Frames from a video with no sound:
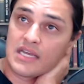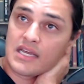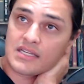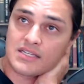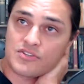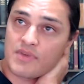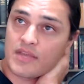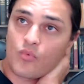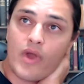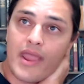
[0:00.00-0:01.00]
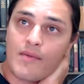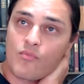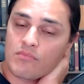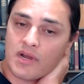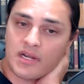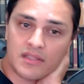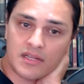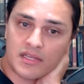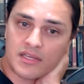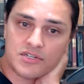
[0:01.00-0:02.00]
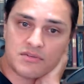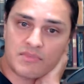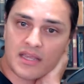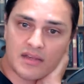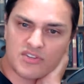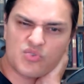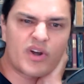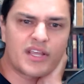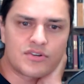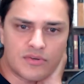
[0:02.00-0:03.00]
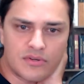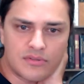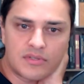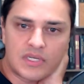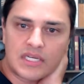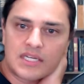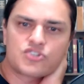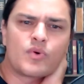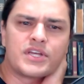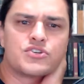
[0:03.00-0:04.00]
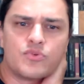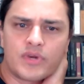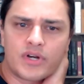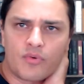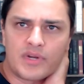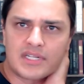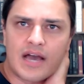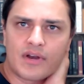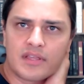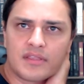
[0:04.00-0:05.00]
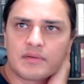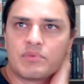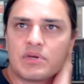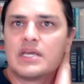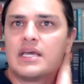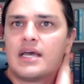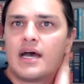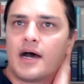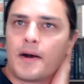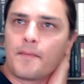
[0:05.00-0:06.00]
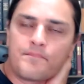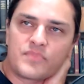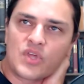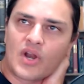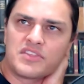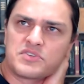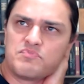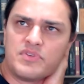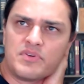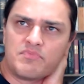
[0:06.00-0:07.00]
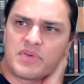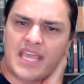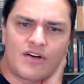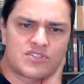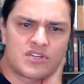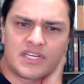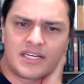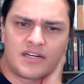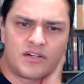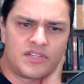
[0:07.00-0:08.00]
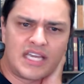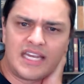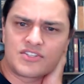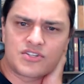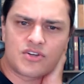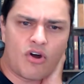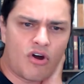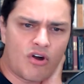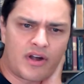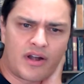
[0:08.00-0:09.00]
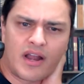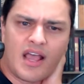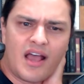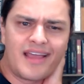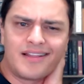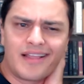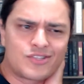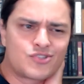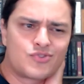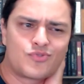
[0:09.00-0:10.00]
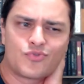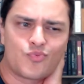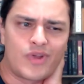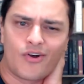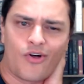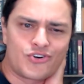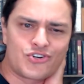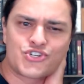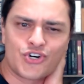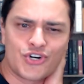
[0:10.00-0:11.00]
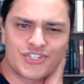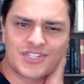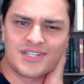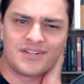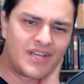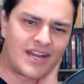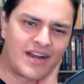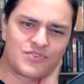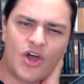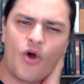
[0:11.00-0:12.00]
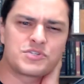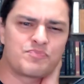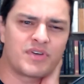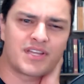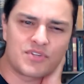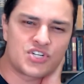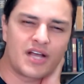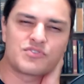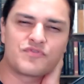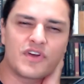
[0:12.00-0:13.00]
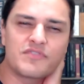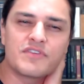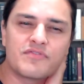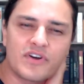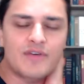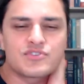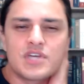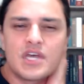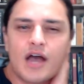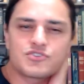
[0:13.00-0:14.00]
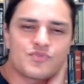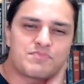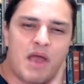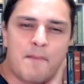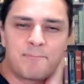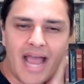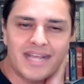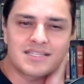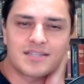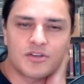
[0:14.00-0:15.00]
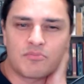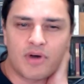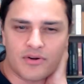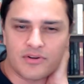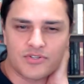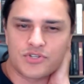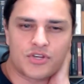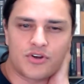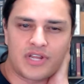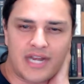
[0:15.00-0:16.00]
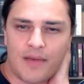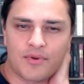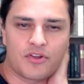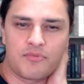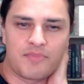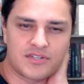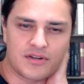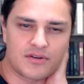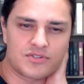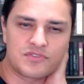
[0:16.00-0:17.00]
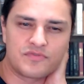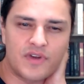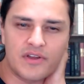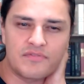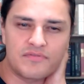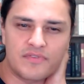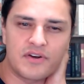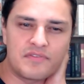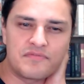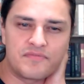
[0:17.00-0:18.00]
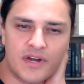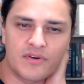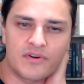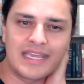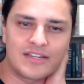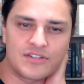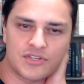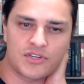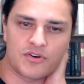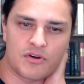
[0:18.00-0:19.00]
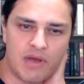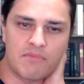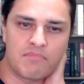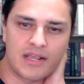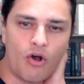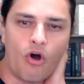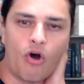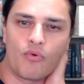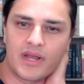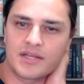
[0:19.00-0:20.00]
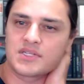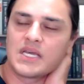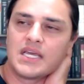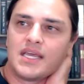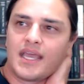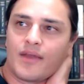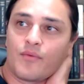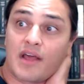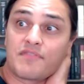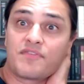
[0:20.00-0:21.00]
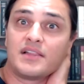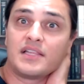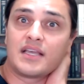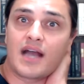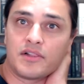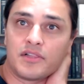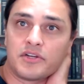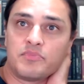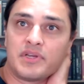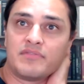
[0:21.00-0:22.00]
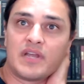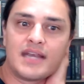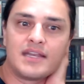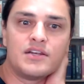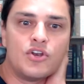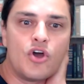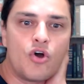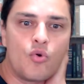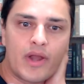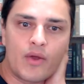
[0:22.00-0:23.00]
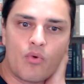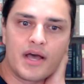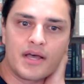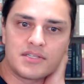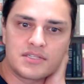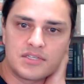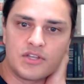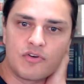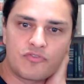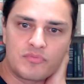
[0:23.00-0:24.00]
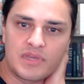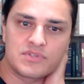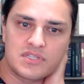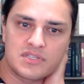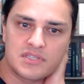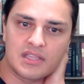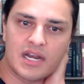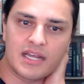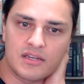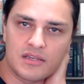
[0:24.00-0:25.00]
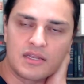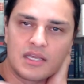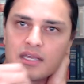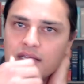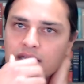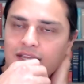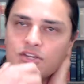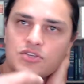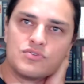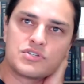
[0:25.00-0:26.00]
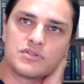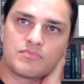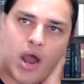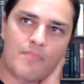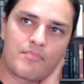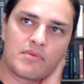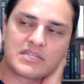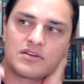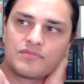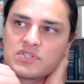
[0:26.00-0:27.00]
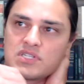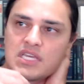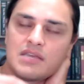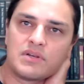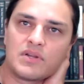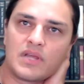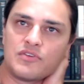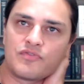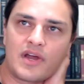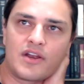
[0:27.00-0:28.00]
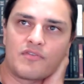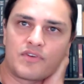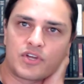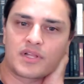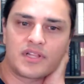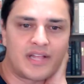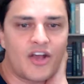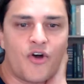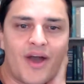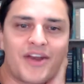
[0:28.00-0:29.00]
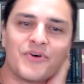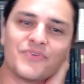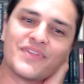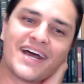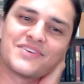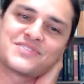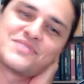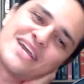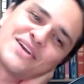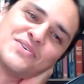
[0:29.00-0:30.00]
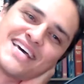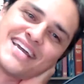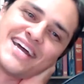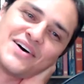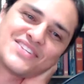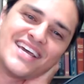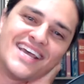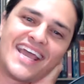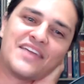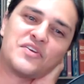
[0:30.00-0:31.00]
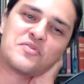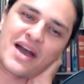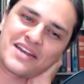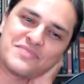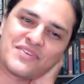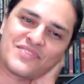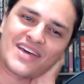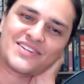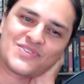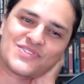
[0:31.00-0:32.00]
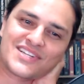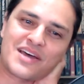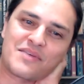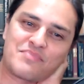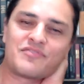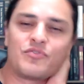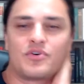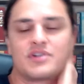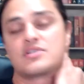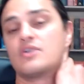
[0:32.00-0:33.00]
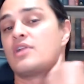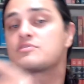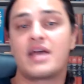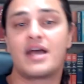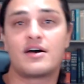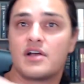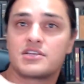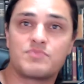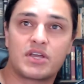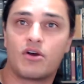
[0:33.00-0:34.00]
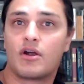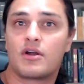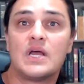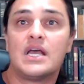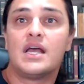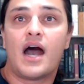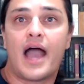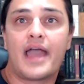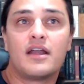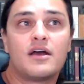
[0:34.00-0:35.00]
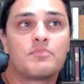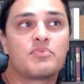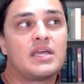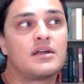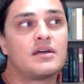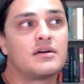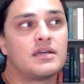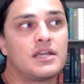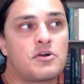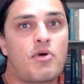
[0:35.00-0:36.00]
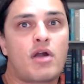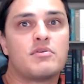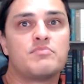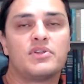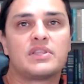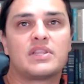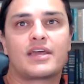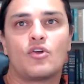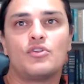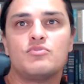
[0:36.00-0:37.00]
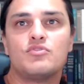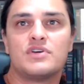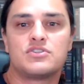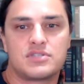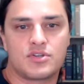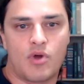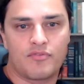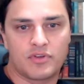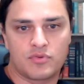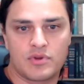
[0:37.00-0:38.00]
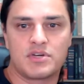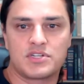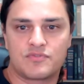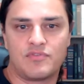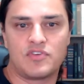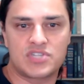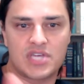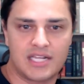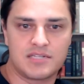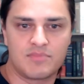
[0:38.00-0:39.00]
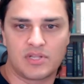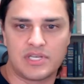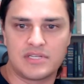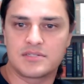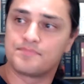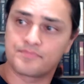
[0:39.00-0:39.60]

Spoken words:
because I was making way more money than a kid should make. I was 20 years old. I was 22 when it all went down, I think. But, I had the big house on the hill and the idiot's car, and I had like $300 shirts, and I was always picking up the child. I was very, very, very, I was raised by a blind single mother on Social Security in Albuquerque, New Mexico. So I was very, very, very insecure about money always. And when I finally got a little bit of it, I didn't know what it was. For me, it was this thing that I could use to prop up my self-esteem. And you find out very quickly, like, oh, I don't own that house. The bank owns that house. And they reminded me of that as soon as I stopped paying for it. So lost my house, lost my car. I ended up in an apartment building that I could only move into because they were offering 3 months free if you sign an 18-month lease.